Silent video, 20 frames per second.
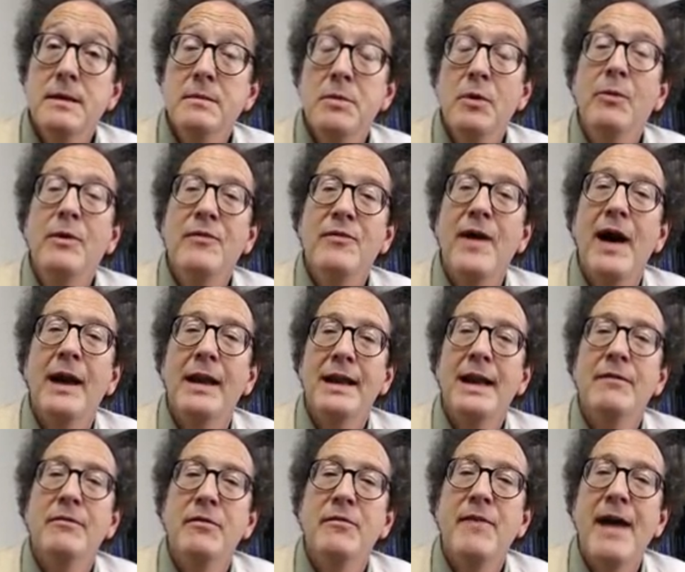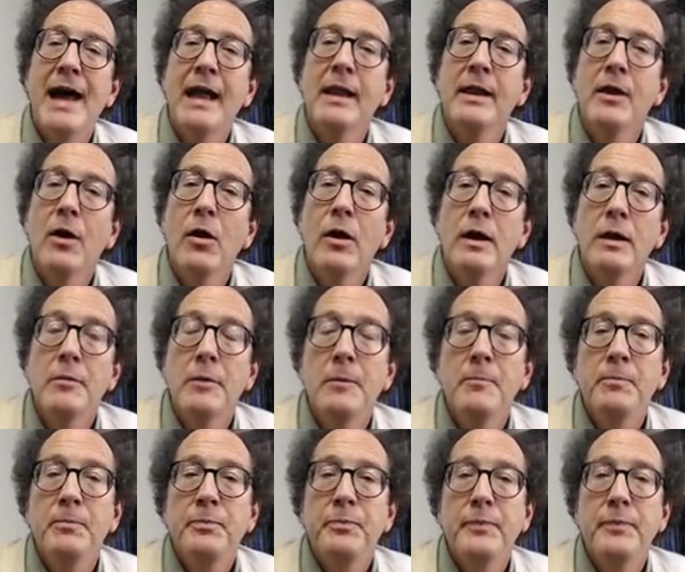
but we finally have a valid argument.